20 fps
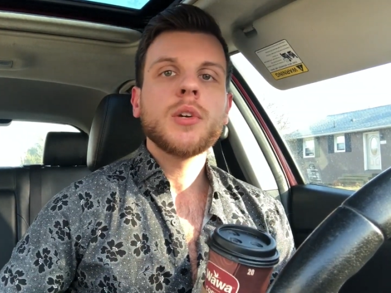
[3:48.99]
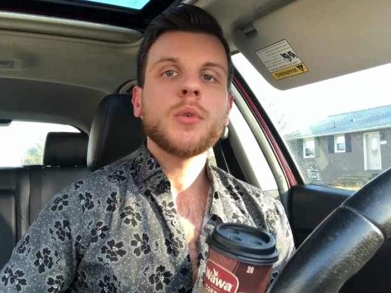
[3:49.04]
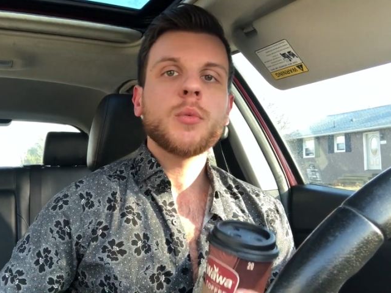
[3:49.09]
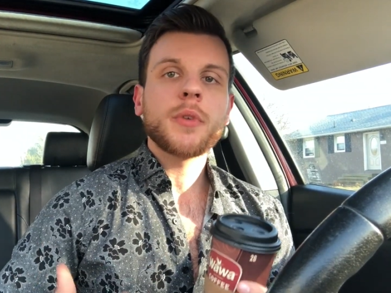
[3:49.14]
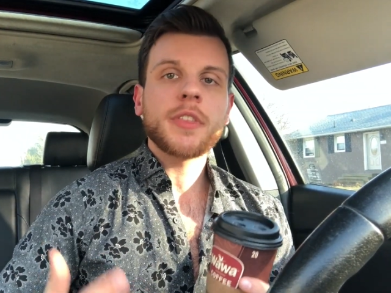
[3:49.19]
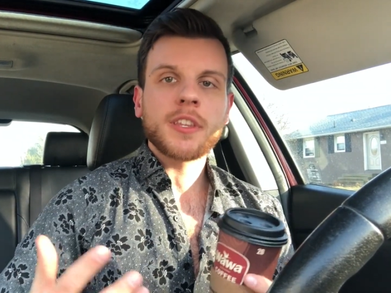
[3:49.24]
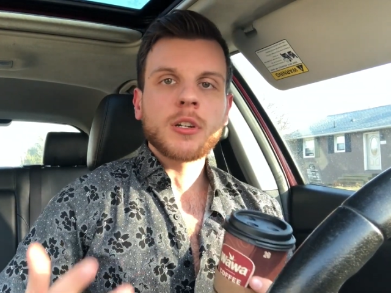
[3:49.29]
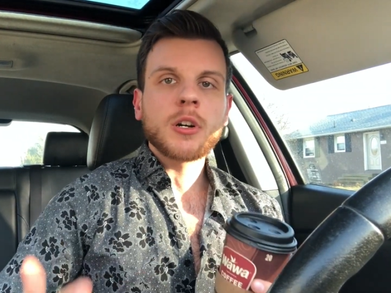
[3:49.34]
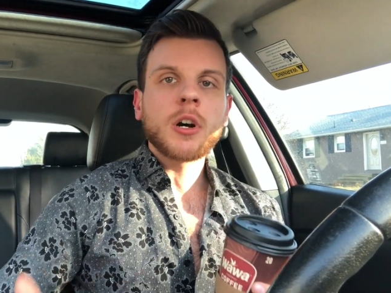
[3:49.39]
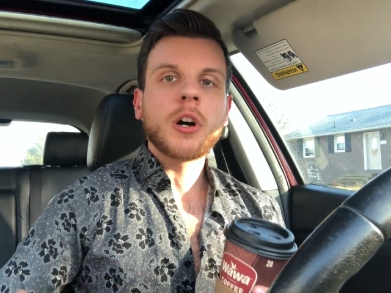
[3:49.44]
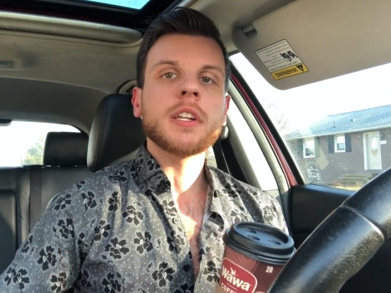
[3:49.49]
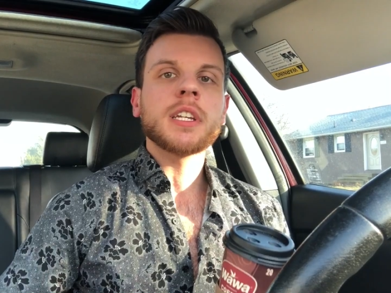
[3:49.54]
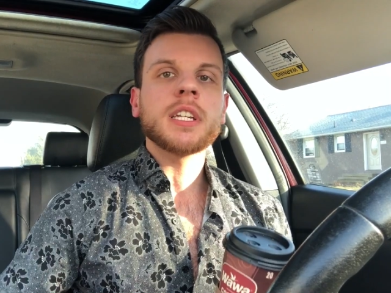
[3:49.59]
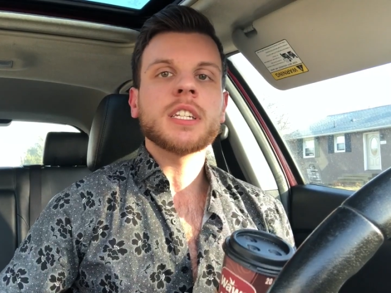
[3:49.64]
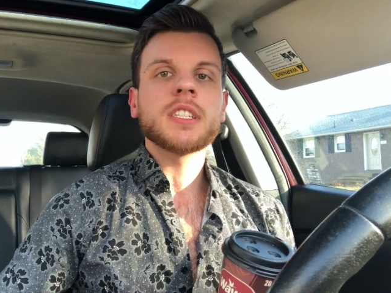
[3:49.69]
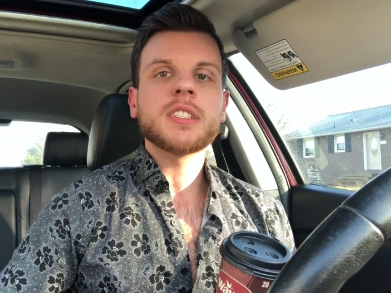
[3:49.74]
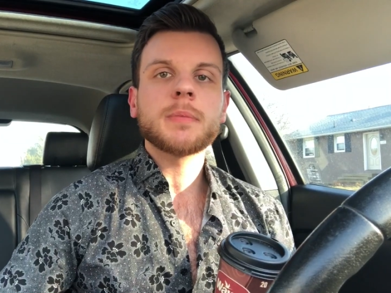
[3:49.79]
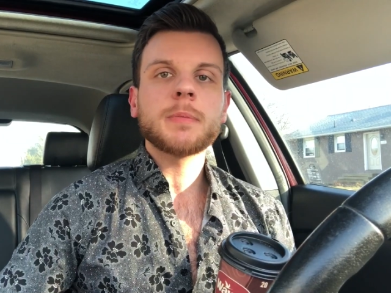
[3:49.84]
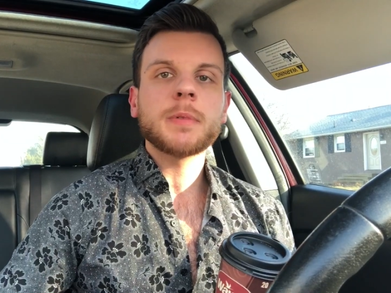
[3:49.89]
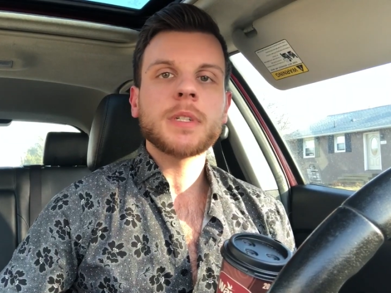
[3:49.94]
with an
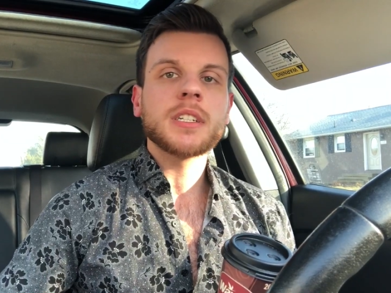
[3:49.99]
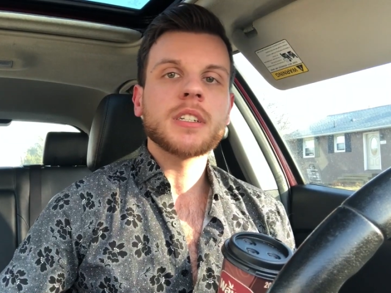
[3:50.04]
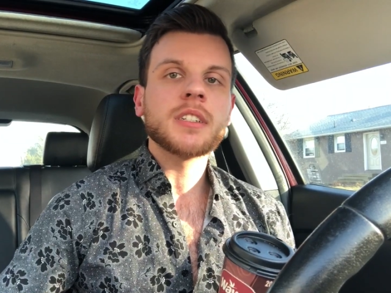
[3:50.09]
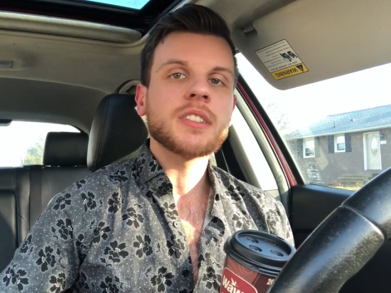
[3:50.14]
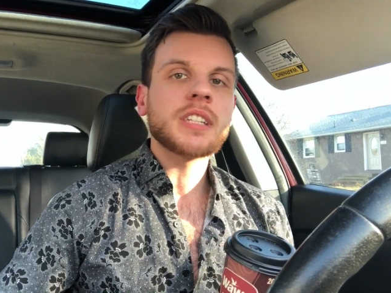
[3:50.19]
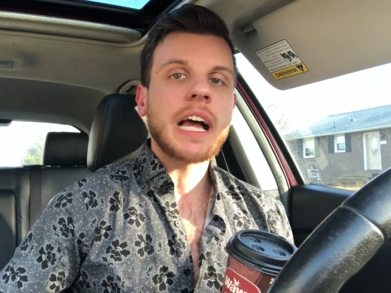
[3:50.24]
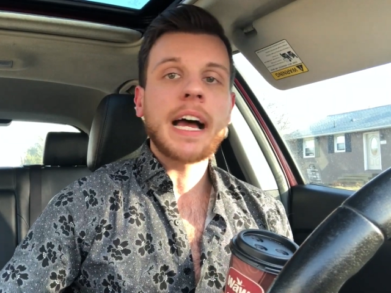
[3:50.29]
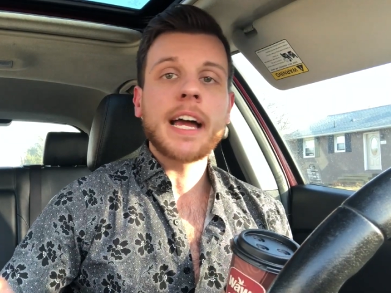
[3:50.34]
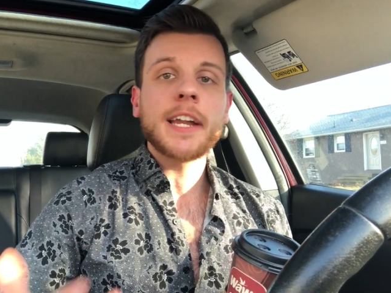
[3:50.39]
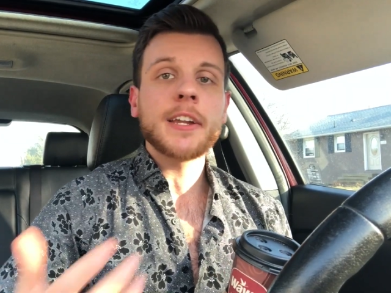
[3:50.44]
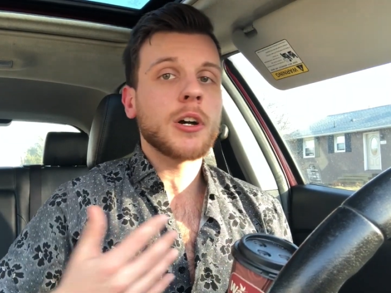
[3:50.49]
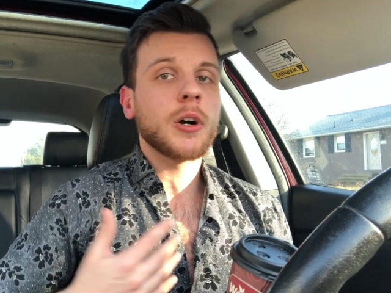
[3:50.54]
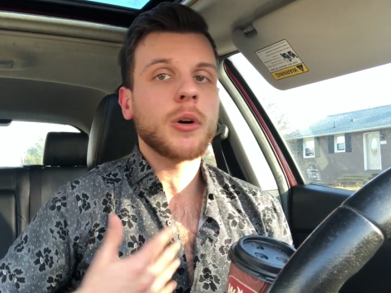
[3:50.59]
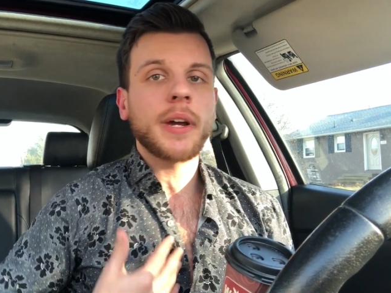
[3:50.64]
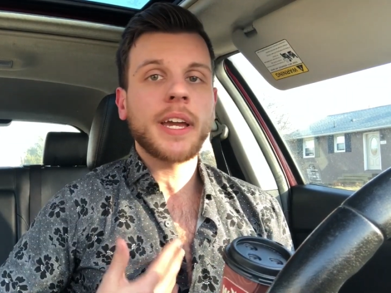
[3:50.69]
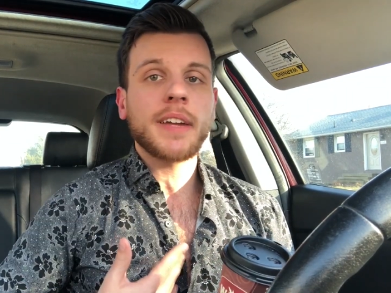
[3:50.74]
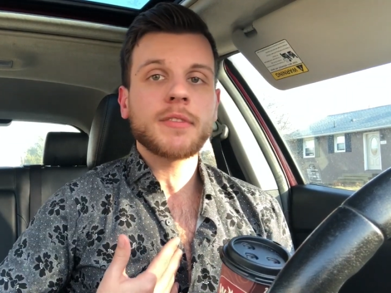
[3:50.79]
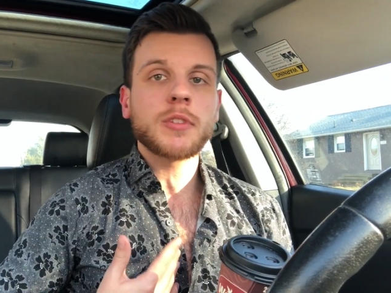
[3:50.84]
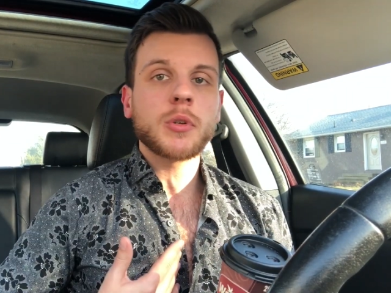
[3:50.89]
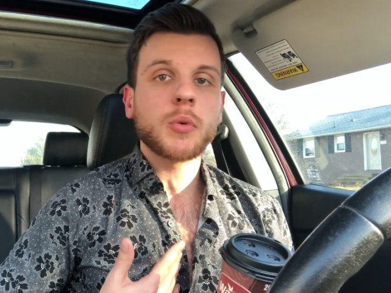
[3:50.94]
audience, because I know
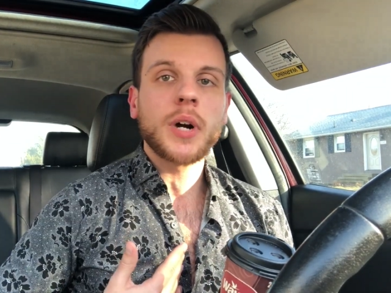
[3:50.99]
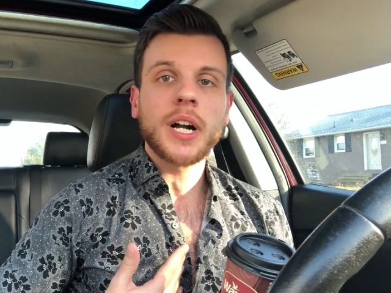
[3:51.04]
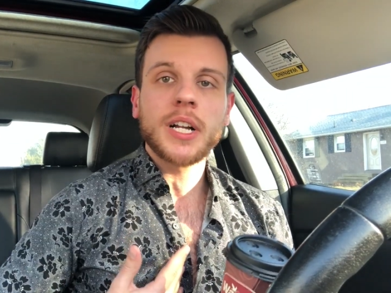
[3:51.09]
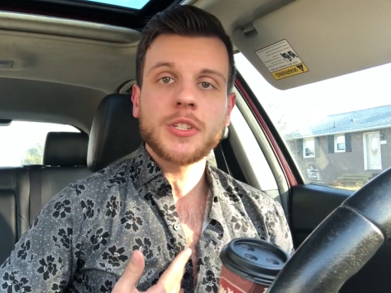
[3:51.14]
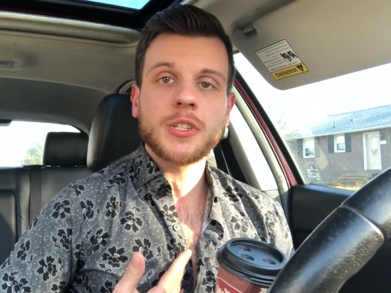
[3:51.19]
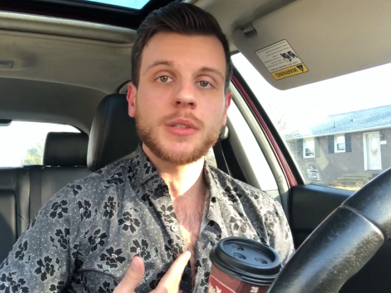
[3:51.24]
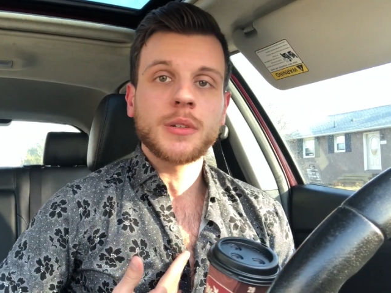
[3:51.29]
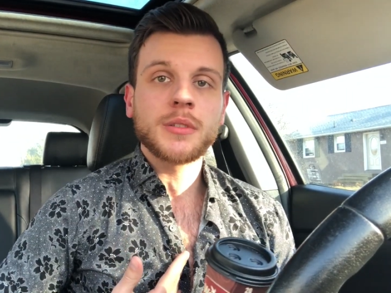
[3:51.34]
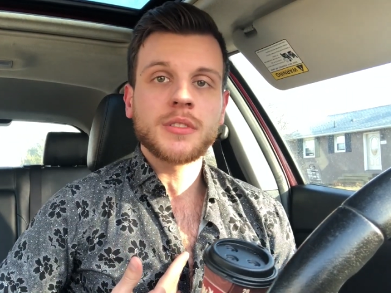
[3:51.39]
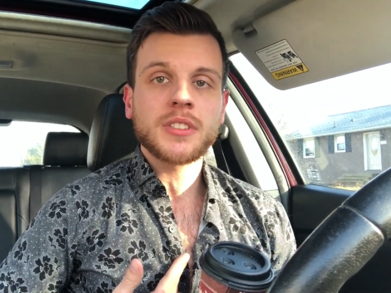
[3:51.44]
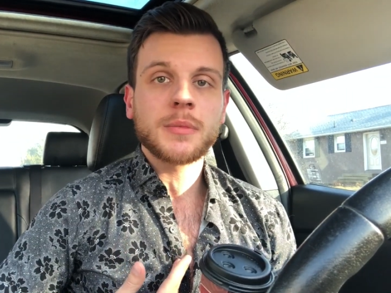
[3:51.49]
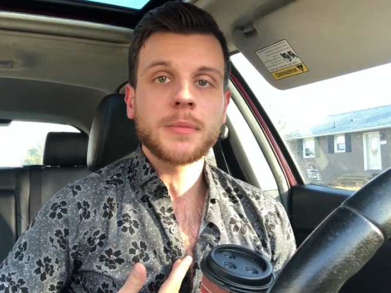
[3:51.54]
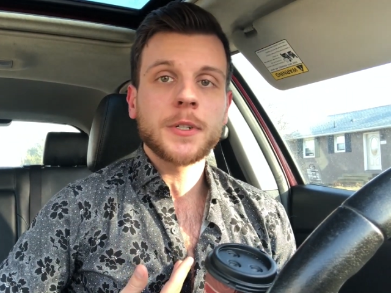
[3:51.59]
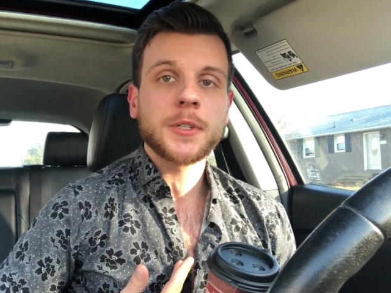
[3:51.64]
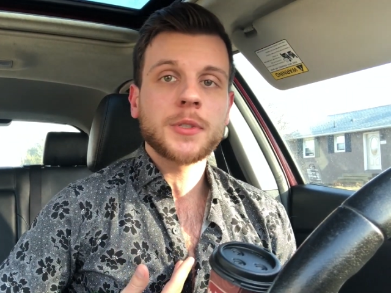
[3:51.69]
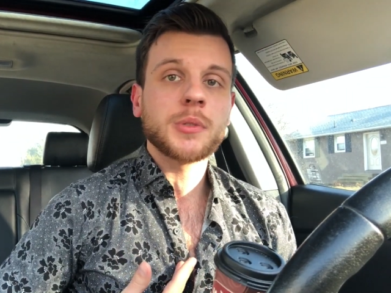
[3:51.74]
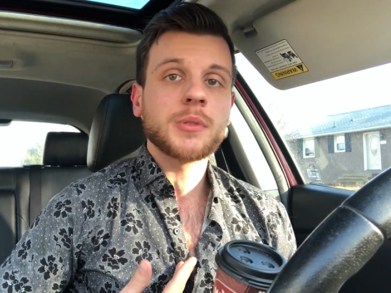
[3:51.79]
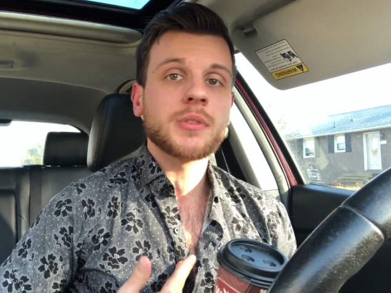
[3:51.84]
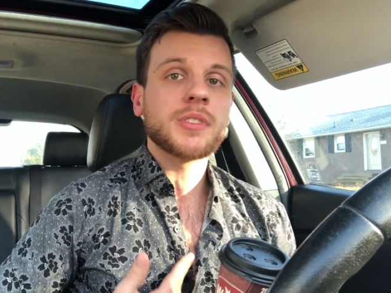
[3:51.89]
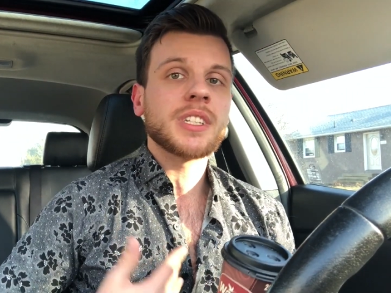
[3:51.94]
after watching those
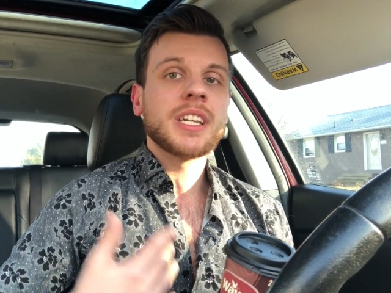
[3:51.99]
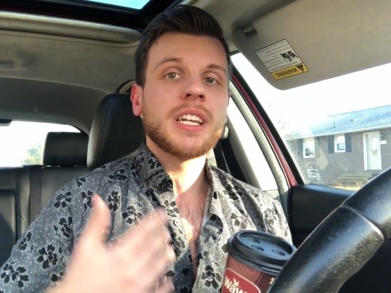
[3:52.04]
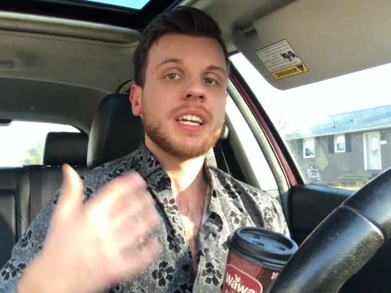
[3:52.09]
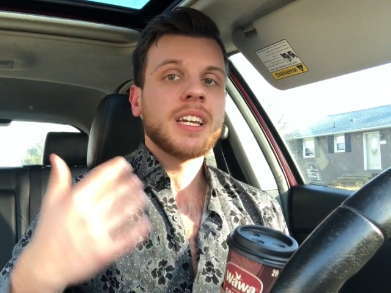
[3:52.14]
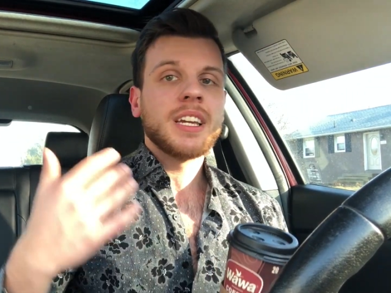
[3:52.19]
commercials